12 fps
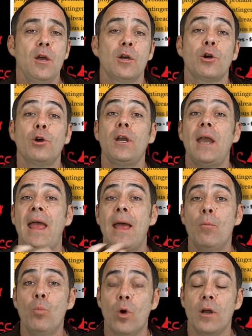Current
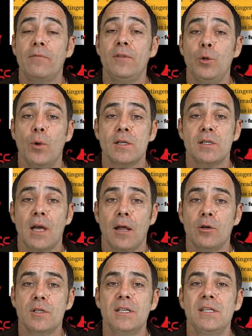M1 of the US
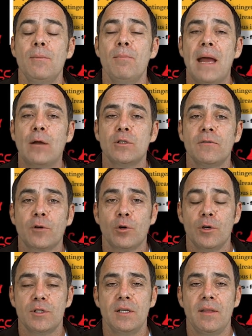dollars is the amount of
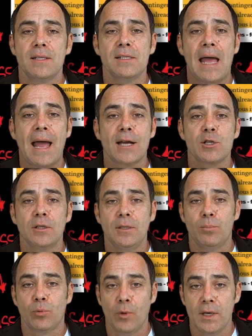currency that's actually
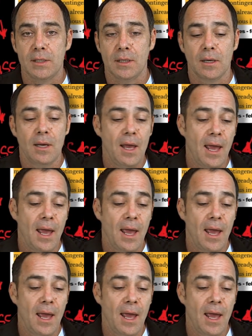printed.